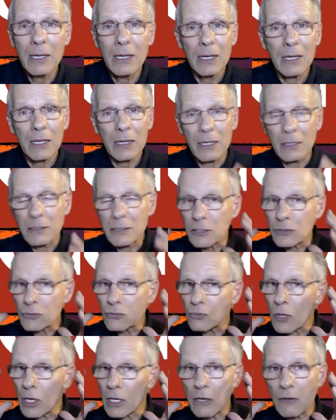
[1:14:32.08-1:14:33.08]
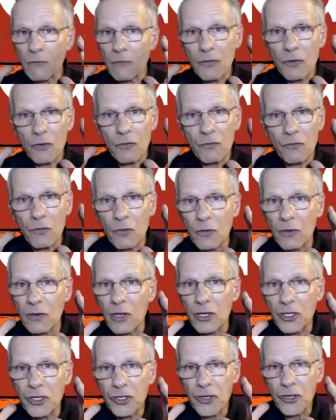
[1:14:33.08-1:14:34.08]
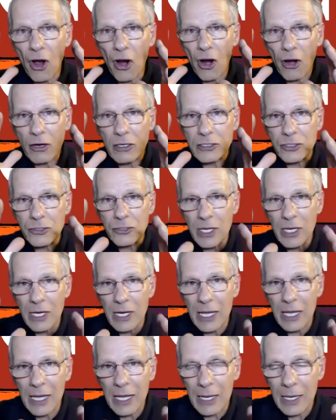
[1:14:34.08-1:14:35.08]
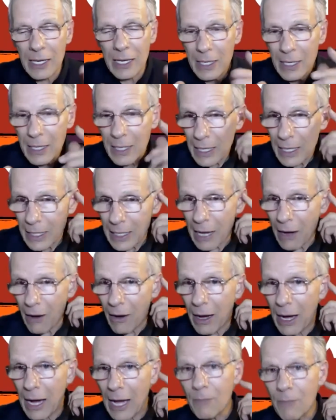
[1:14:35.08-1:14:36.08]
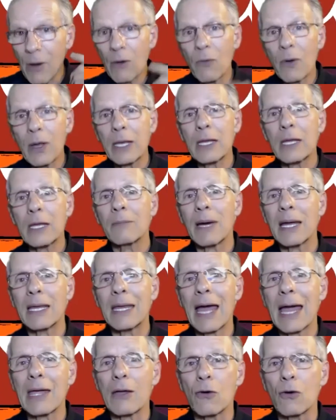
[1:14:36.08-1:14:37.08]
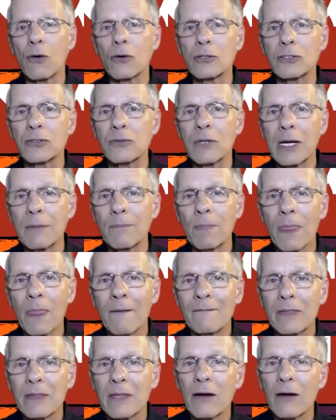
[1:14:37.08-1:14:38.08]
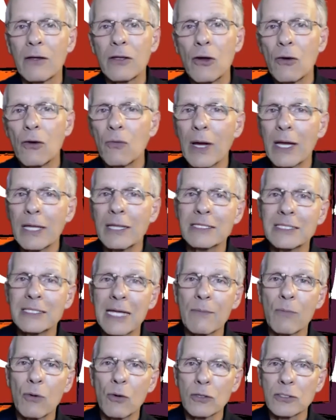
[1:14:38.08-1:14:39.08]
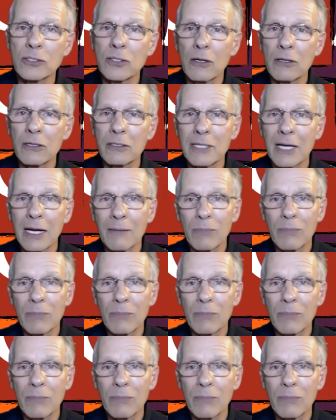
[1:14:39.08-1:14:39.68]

They're just running fearful in the dark straight ahead. Now, I'm already in my night horse, right? Now, you don't ride the same horse all the time.